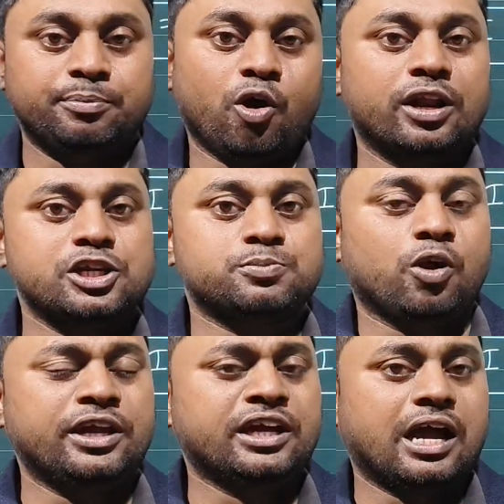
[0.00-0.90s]
a bowler is
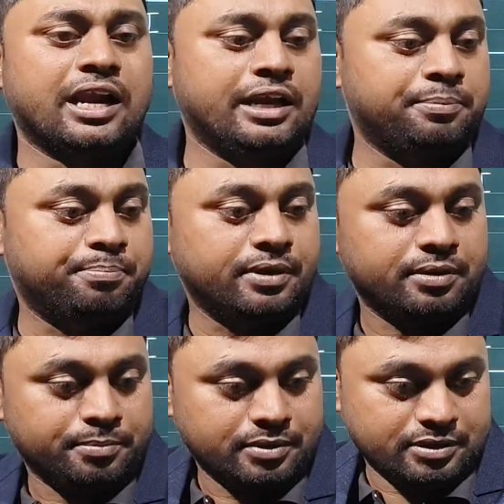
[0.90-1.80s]
bowling and
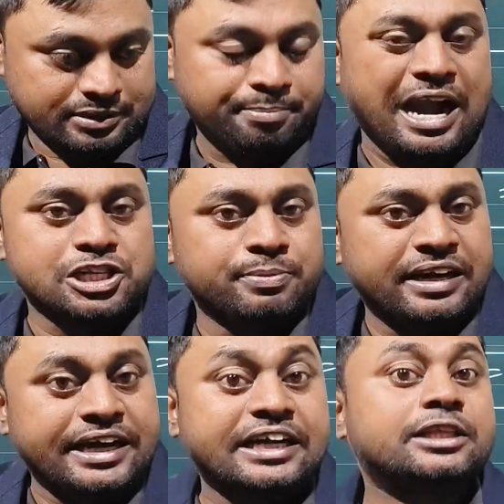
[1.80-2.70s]
the
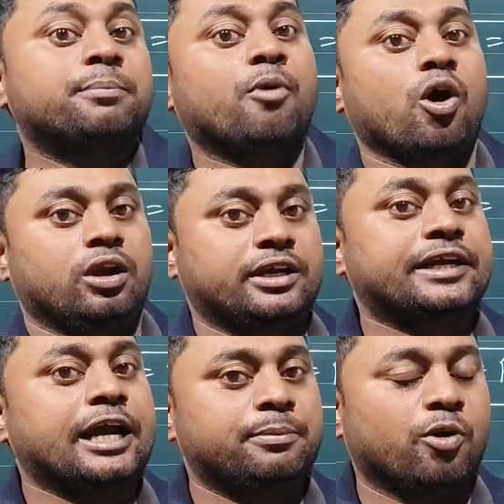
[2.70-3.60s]
batsman hit the ball,
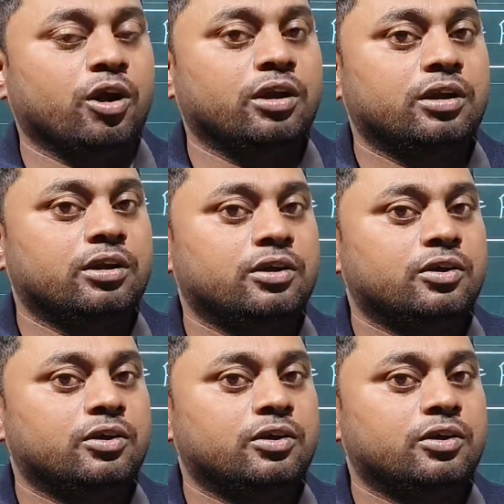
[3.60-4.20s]
cricket ball.